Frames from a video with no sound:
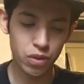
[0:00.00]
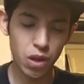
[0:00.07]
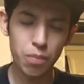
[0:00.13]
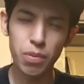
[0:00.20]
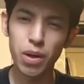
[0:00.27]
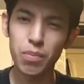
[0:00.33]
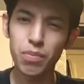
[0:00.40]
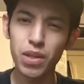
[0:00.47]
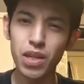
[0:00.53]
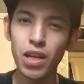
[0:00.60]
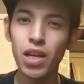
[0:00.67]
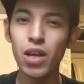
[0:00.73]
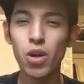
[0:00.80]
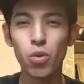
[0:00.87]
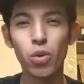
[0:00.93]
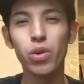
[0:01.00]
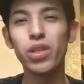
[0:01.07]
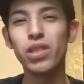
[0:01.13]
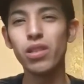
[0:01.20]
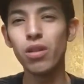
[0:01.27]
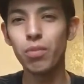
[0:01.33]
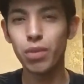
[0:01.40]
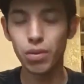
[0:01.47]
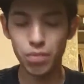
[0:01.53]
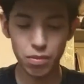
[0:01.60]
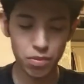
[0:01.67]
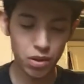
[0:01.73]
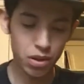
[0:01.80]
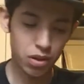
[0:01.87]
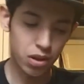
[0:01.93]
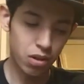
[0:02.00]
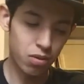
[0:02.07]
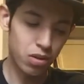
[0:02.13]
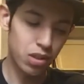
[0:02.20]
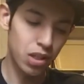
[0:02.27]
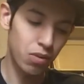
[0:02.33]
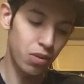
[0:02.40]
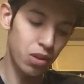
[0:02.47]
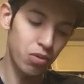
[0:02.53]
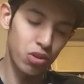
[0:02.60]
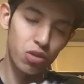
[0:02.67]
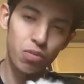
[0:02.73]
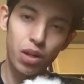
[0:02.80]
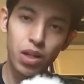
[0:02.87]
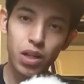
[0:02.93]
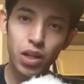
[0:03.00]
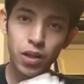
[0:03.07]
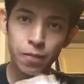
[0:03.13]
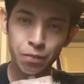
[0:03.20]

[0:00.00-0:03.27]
a puppy. Well, he's still a puppy, but I want to say when he was smaller,